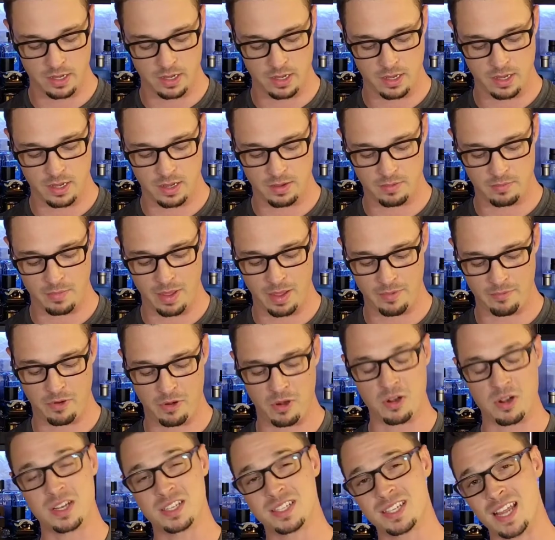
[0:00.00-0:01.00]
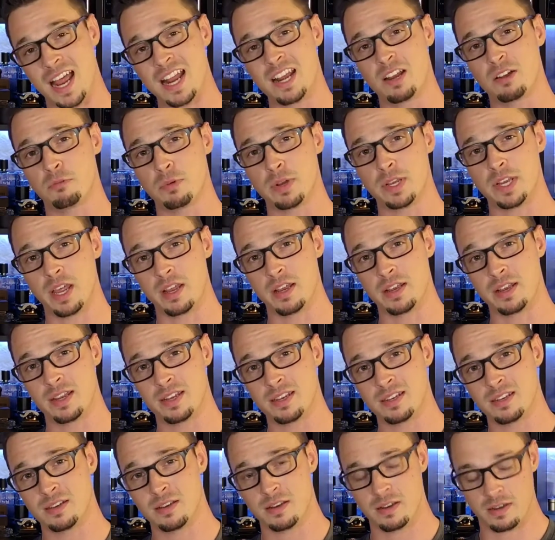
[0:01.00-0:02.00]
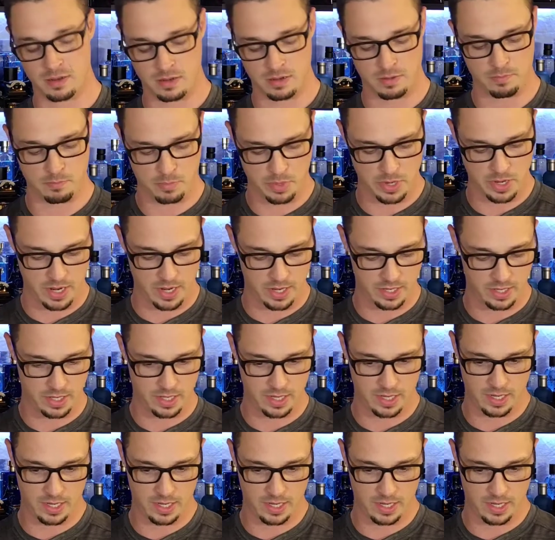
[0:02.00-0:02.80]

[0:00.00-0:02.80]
Um, I've heard it's kind of redundant, but